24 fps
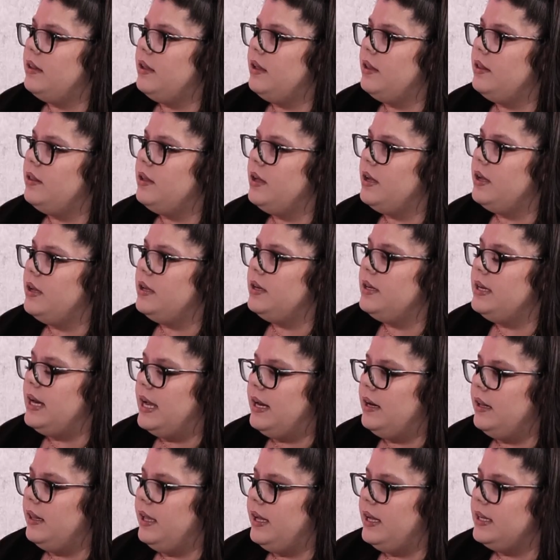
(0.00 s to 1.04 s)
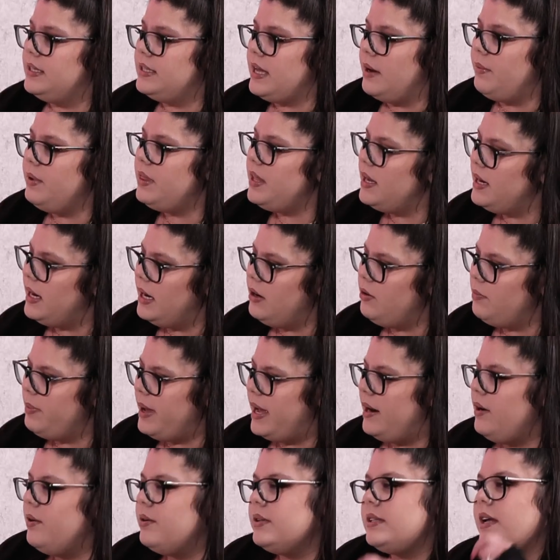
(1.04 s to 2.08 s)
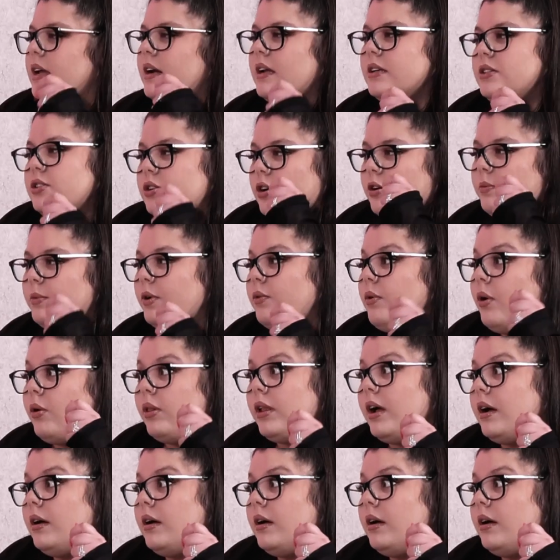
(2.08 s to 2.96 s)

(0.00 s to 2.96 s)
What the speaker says: the needling, is that with a needle pen or is that a derma roller?